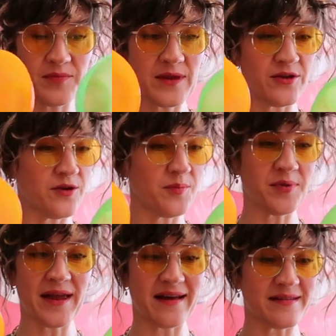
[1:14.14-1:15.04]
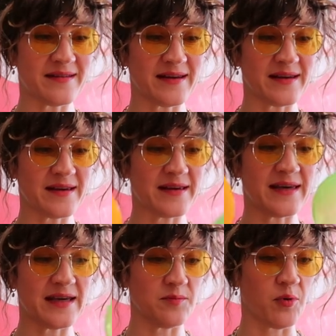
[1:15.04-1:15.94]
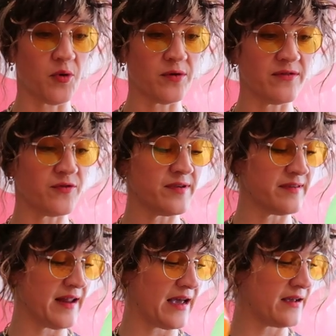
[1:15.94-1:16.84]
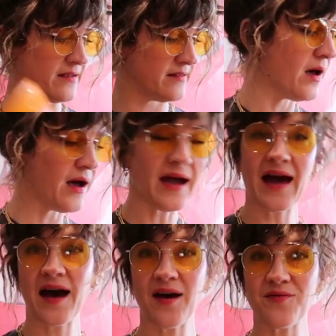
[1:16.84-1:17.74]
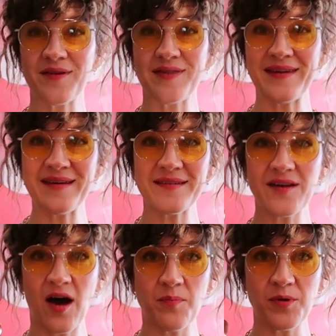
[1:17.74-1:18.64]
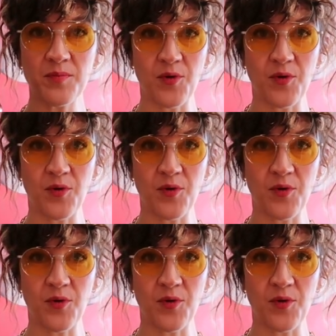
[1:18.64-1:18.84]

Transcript: little plastic kid bowls for snacks. I have these copper